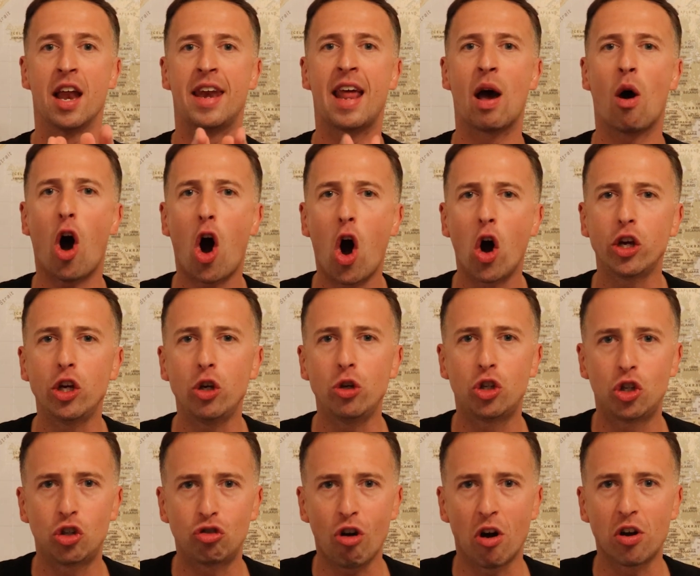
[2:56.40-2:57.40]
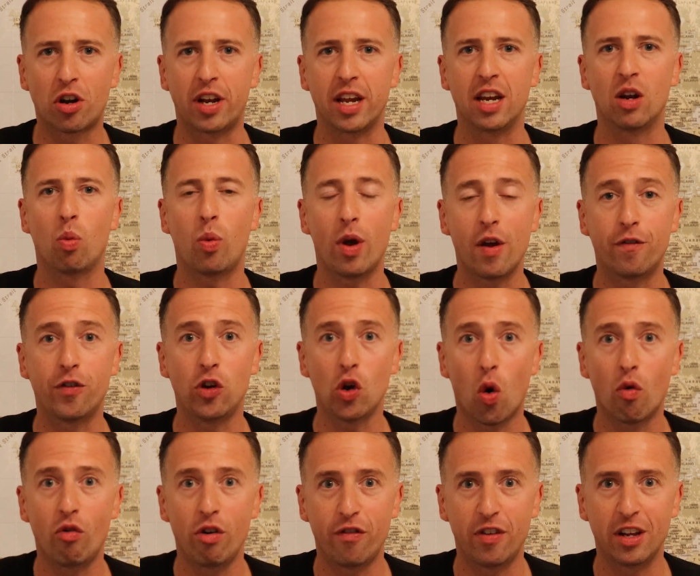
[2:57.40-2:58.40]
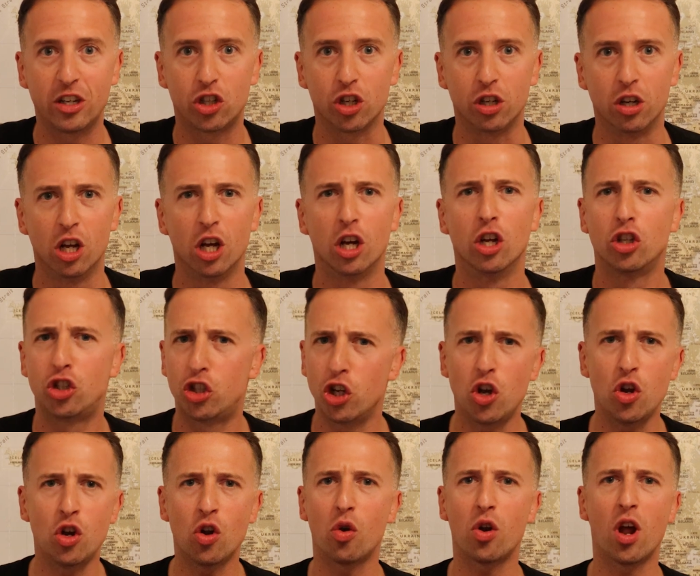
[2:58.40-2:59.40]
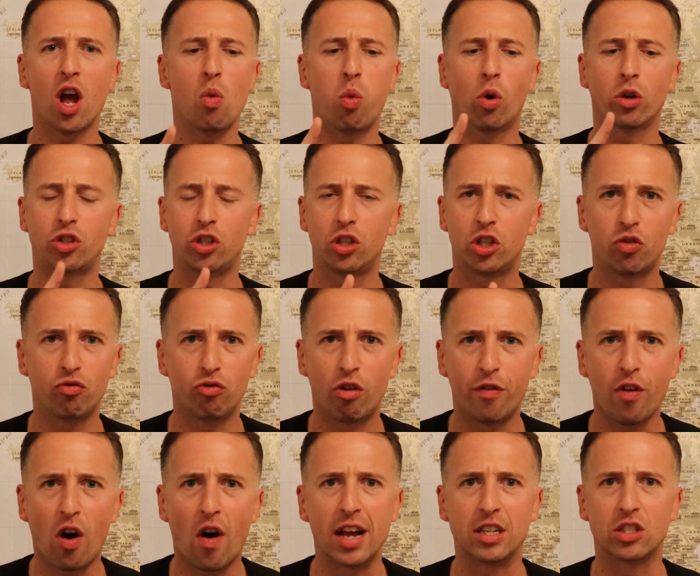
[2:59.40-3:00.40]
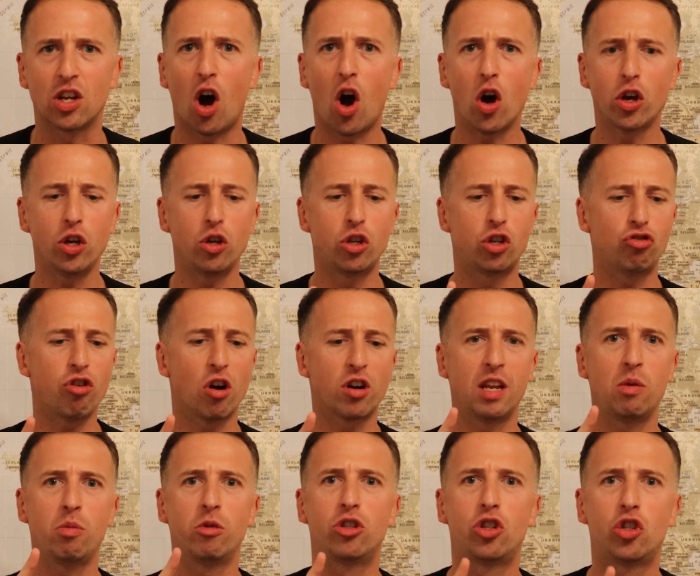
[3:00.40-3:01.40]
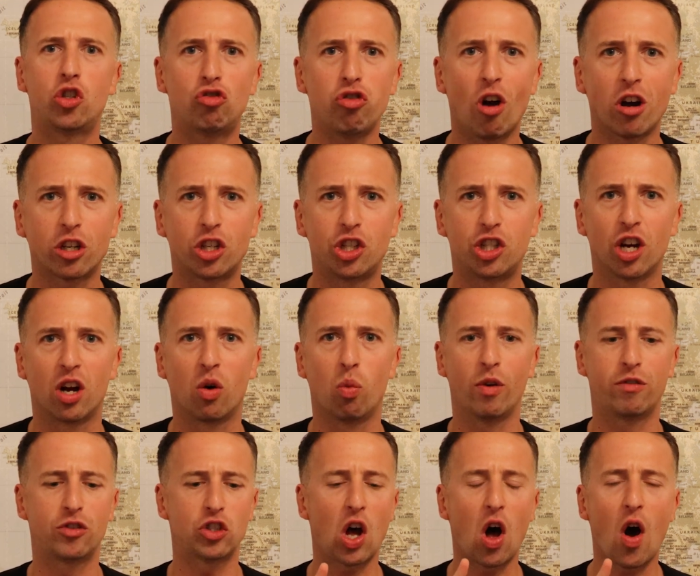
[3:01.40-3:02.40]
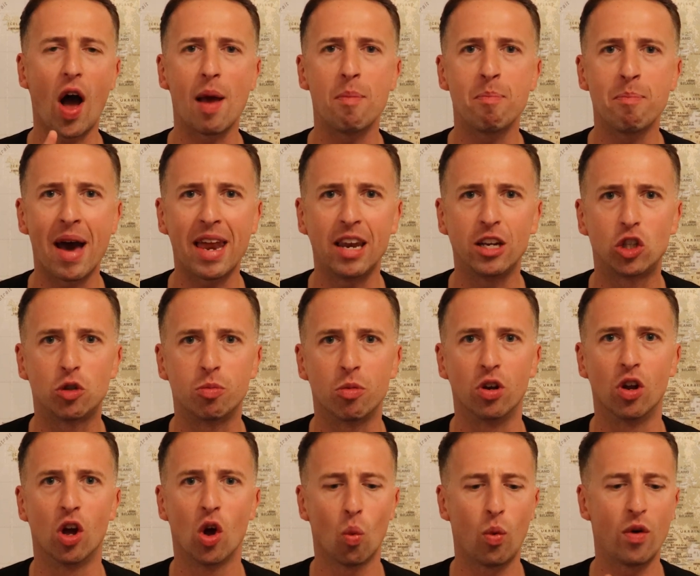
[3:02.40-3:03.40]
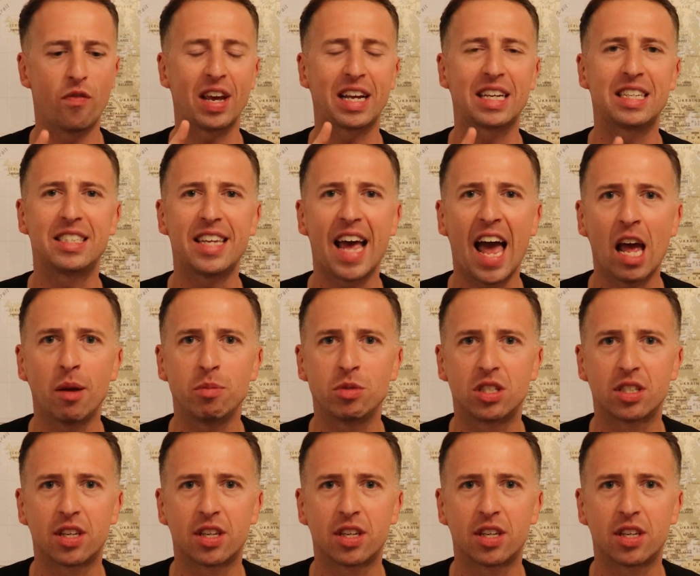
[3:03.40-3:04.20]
Now, are you struggling with your revision? Do you not know what to revise? Are you struggling with structure, with time management, with exam